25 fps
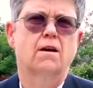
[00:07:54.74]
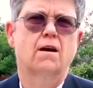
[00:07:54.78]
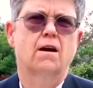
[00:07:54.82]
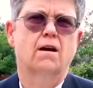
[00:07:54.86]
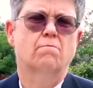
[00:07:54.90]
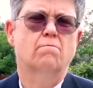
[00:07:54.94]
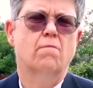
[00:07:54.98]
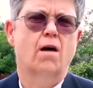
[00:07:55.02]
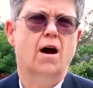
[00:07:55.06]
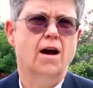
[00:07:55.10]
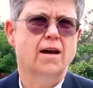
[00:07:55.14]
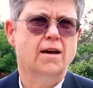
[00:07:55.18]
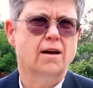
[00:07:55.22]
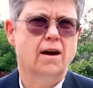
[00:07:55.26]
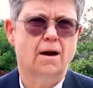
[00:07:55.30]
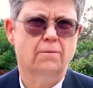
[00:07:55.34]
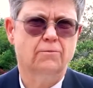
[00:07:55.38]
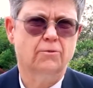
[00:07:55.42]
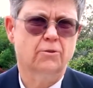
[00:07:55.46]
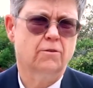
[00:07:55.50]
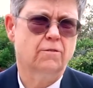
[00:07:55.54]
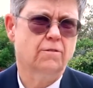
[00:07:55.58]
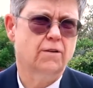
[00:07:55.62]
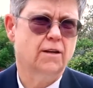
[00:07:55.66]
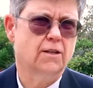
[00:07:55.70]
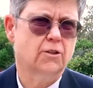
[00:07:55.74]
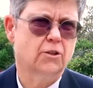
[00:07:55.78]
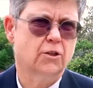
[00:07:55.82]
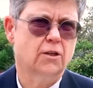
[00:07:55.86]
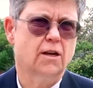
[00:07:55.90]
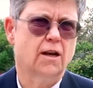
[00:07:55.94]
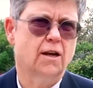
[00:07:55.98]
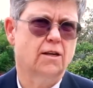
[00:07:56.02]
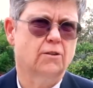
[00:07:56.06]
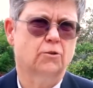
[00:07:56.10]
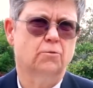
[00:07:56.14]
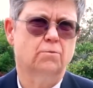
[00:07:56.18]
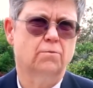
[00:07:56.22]
And my
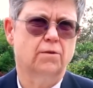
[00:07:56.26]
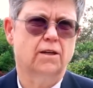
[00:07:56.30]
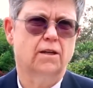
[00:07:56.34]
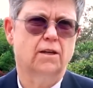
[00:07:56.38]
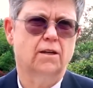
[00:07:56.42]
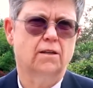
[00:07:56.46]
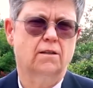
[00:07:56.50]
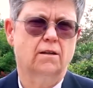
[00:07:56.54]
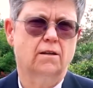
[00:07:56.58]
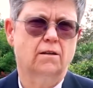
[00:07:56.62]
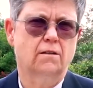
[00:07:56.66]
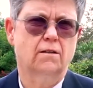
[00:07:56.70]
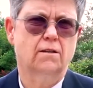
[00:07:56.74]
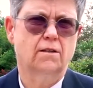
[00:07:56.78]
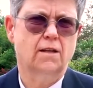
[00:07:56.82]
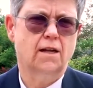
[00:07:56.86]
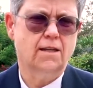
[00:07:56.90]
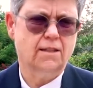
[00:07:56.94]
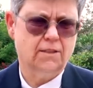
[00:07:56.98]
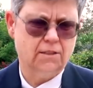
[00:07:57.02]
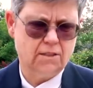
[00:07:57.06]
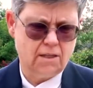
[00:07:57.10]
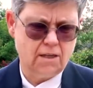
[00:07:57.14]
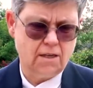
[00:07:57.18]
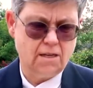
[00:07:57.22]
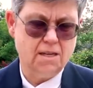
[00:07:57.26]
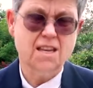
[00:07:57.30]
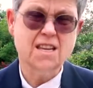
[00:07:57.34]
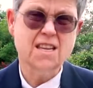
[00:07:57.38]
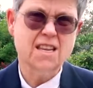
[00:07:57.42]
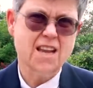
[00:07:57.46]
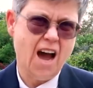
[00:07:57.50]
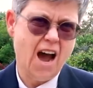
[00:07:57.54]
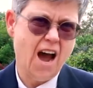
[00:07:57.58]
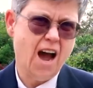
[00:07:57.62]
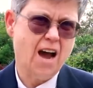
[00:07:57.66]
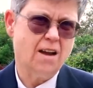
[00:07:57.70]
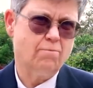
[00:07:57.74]
observation has been that it's the
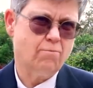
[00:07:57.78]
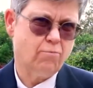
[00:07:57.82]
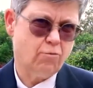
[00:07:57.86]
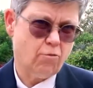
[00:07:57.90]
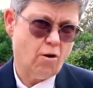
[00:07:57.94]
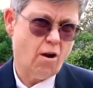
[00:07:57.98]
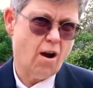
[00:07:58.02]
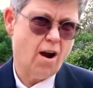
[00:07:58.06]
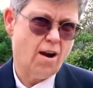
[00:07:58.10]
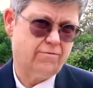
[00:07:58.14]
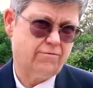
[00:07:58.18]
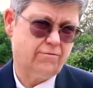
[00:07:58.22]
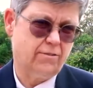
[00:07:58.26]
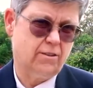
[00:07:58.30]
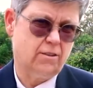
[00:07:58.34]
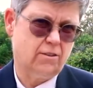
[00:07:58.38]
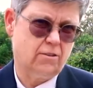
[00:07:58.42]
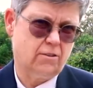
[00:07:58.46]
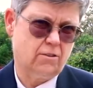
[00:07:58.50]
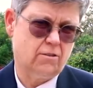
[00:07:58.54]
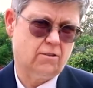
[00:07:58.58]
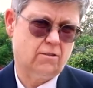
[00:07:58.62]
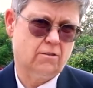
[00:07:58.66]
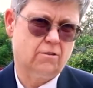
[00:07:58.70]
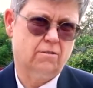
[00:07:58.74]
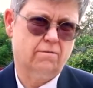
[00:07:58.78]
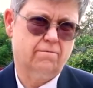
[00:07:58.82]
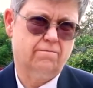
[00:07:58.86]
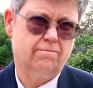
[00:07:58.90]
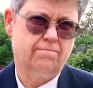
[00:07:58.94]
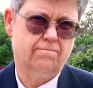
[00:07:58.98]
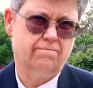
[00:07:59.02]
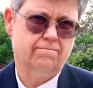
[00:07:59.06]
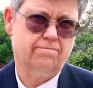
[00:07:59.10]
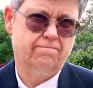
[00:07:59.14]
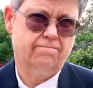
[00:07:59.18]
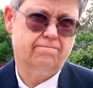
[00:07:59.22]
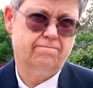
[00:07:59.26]
nonprofits,
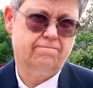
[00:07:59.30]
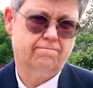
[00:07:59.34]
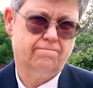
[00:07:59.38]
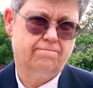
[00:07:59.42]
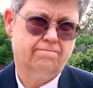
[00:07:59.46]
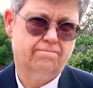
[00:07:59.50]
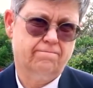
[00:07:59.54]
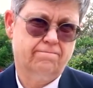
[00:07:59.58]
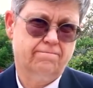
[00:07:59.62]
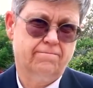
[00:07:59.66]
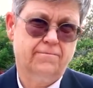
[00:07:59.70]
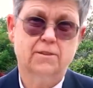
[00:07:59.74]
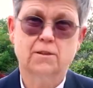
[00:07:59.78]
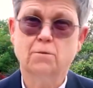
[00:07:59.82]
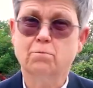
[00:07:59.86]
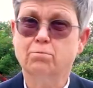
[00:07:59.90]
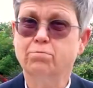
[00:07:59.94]
the